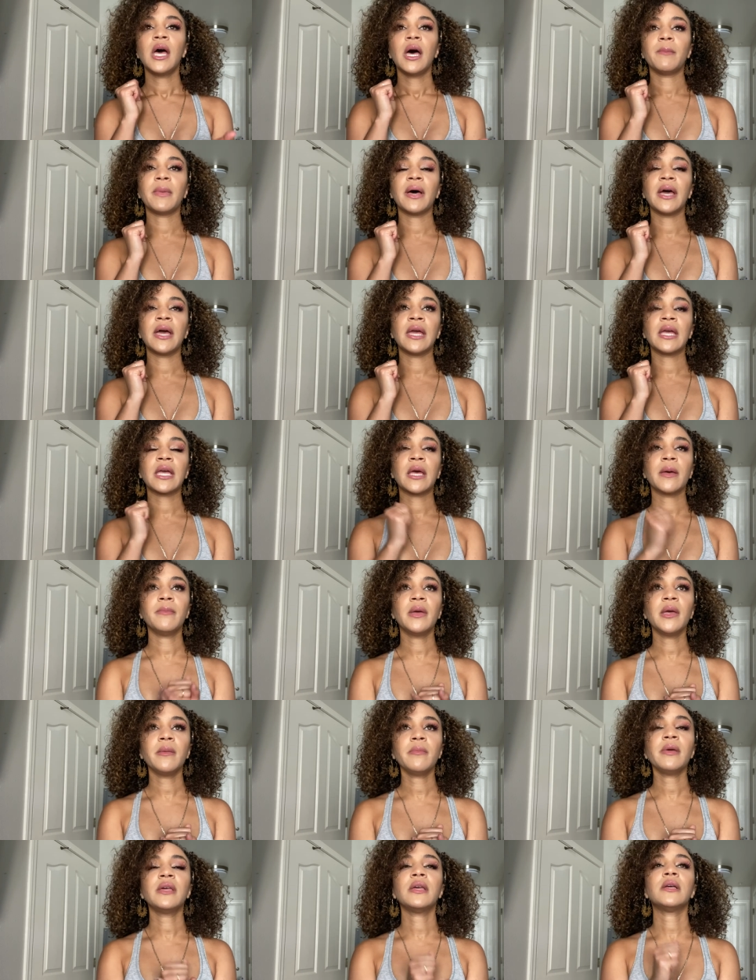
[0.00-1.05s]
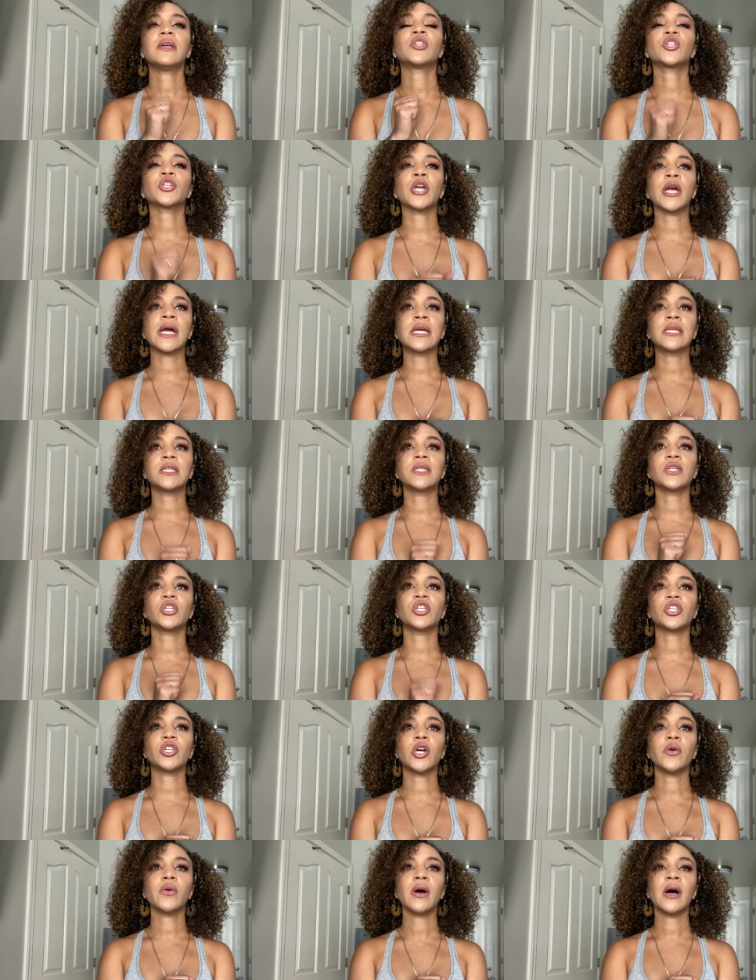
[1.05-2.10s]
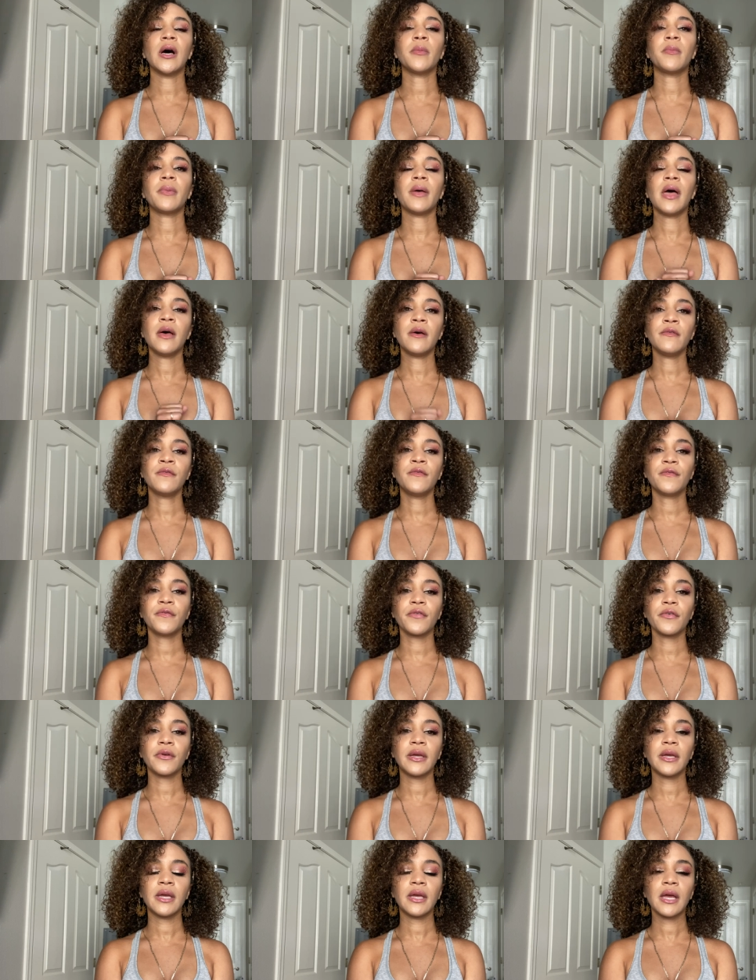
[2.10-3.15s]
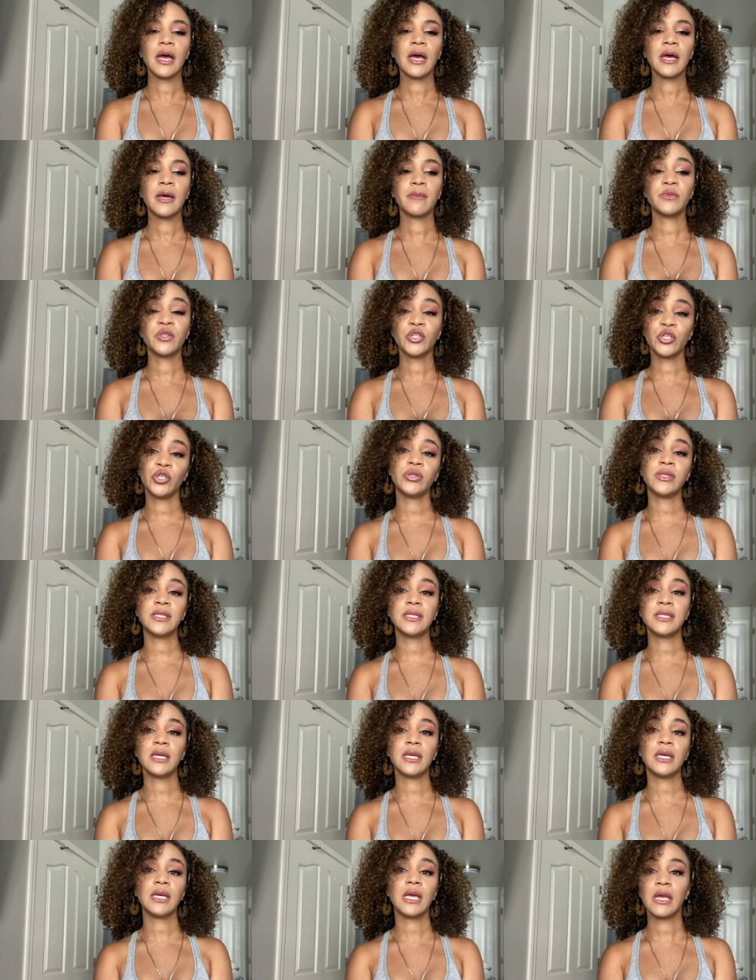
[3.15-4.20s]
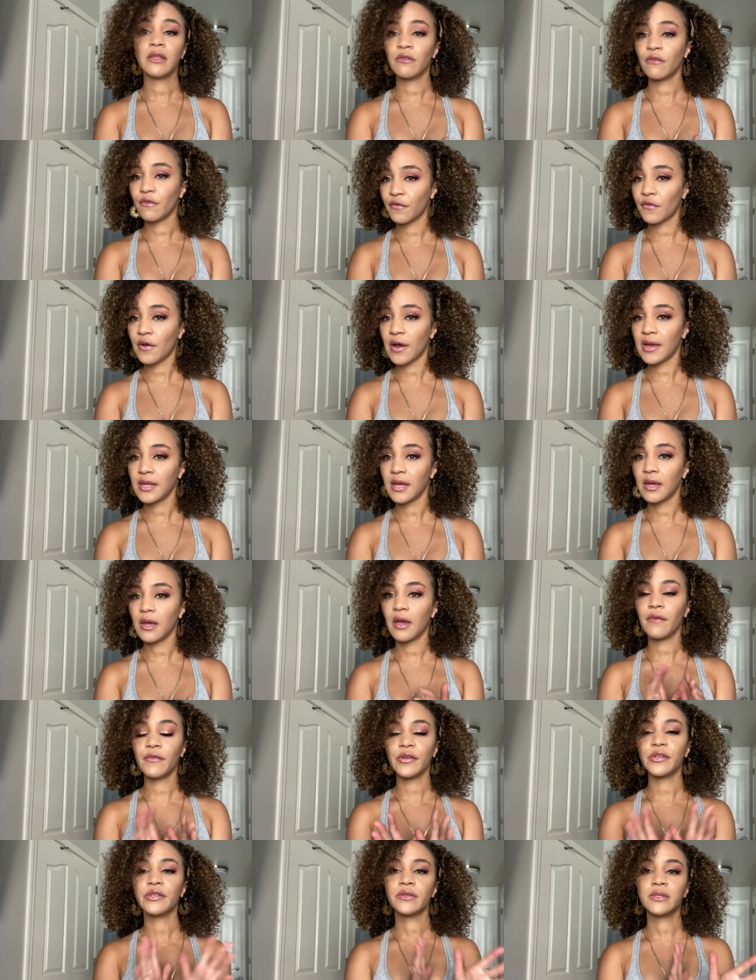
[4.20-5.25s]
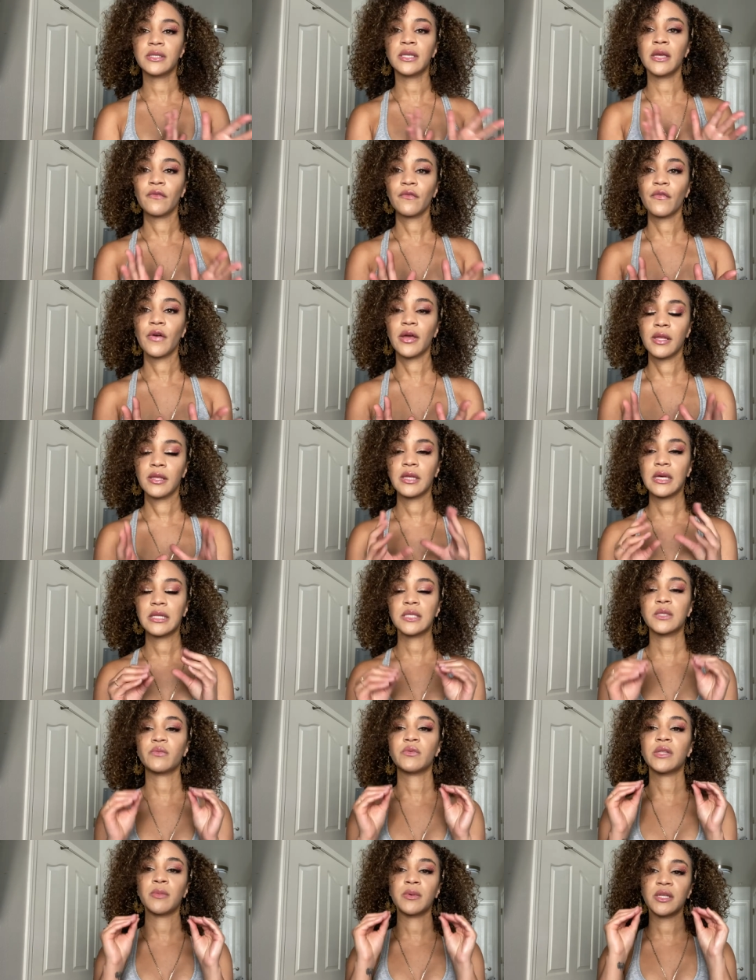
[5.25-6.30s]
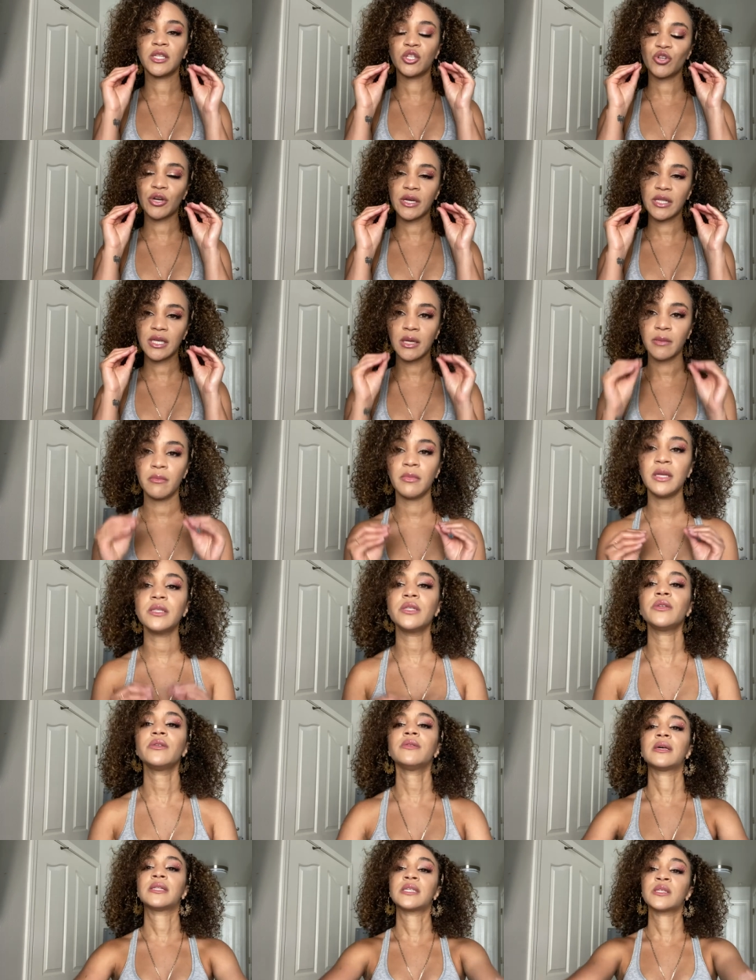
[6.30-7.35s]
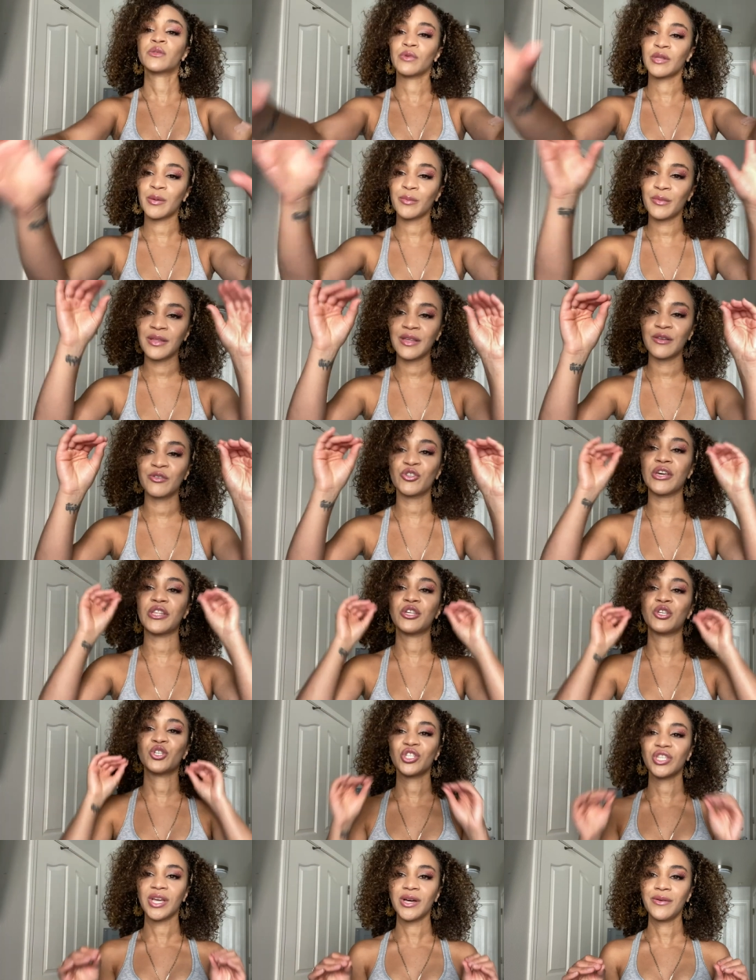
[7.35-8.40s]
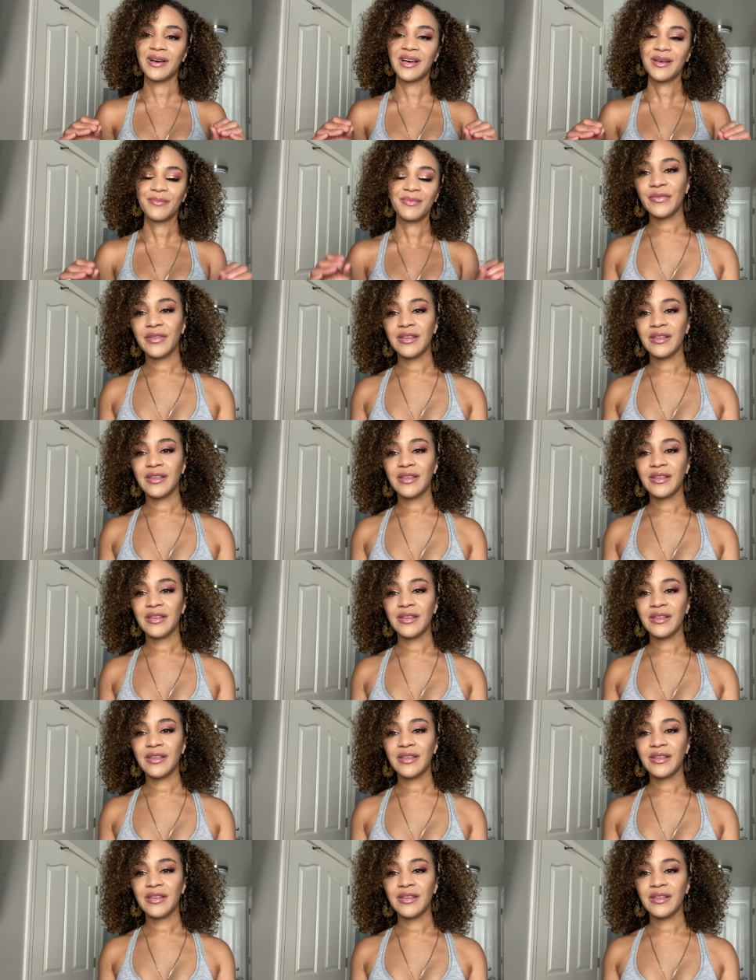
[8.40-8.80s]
My commitment is trying to show up every um, Tuesday and Friday, every Tuesday and Friday. That is what I'm gonna try to commit to. That is what I'm gonna try to show up.